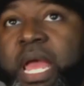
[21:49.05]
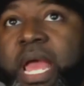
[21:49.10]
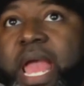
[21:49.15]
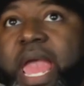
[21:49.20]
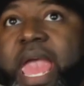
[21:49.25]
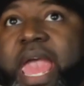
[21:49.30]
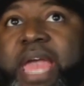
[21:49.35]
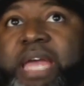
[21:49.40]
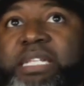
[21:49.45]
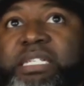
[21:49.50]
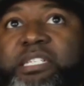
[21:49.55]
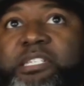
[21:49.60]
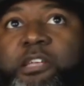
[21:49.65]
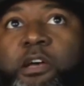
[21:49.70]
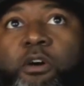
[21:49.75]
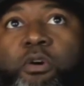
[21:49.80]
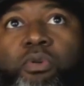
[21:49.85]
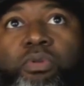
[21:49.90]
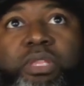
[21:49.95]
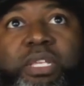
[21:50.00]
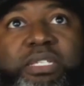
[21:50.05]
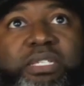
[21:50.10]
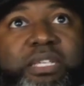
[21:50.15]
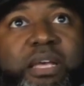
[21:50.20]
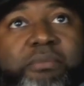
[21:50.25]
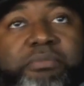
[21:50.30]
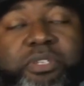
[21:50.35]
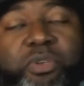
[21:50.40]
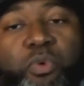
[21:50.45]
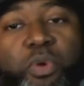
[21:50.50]
and so the
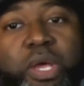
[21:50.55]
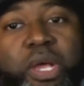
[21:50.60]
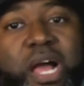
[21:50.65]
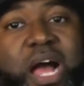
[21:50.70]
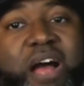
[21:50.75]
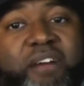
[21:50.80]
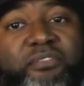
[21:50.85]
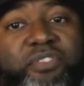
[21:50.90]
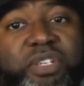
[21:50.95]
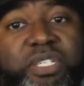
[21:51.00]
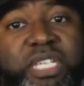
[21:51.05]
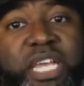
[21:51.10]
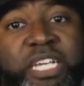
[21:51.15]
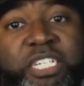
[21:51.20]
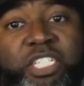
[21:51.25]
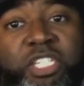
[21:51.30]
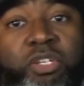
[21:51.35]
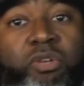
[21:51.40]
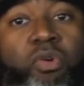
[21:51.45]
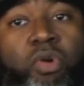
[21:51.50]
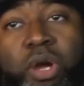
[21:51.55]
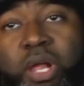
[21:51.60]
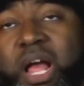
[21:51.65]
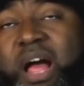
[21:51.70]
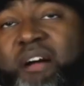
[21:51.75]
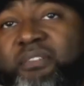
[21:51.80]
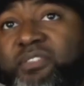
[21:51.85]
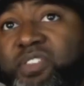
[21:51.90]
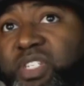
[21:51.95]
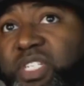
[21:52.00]
subsequent conversation or
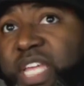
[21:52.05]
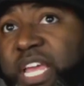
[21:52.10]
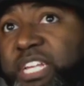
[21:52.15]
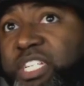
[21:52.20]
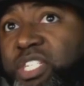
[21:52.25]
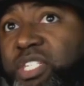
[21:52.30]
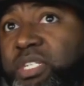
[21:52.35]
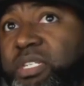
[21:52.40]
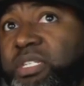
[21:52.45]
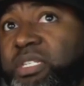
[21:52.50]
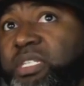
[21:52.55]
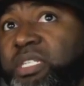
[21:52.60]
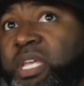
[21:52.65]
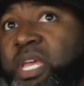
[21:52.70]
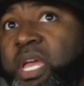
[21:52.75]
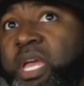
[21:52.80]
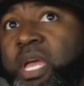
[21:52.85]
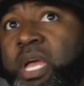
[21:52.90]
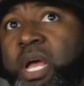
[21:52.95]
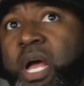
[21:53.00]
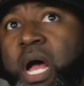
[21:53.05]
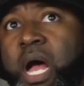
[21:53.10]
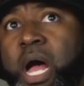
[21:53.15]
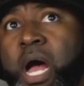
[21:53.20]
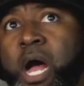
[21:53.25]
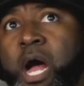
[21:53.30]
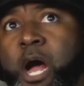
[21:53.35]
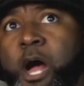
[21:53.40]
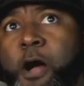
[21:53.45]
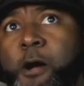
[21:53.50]
conversations
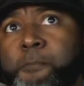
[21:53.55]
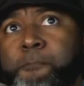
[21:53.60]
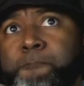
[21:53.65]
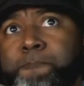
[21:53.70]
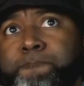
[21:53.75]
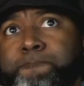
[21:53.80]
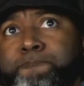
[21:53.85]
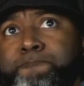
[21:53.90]
um,